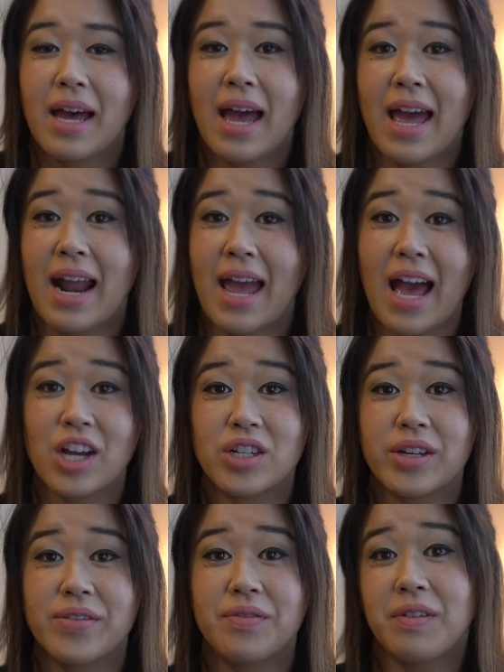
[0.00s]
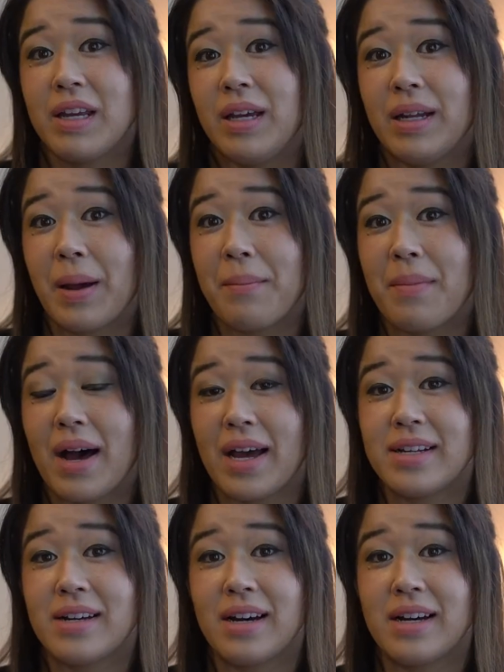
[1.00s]
and I actually feed
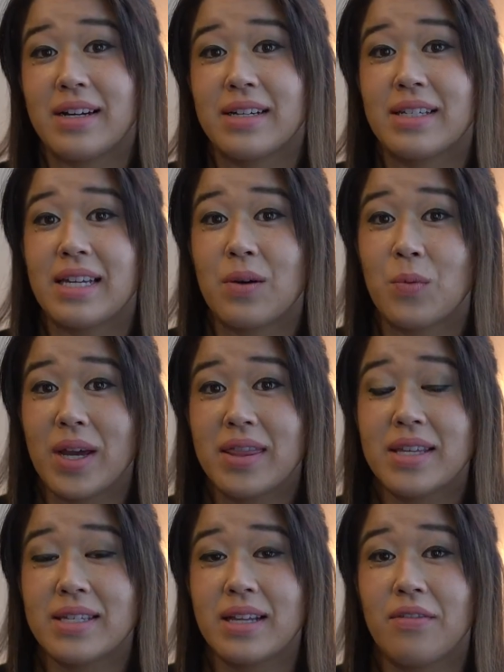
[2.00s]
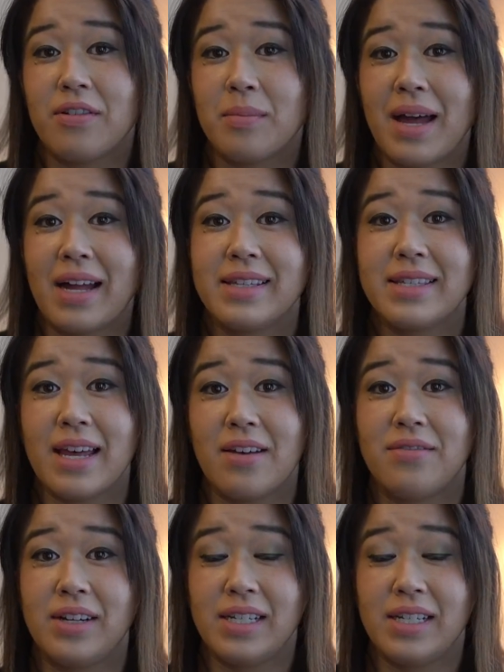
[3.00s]
my dogs with the snuffle mats every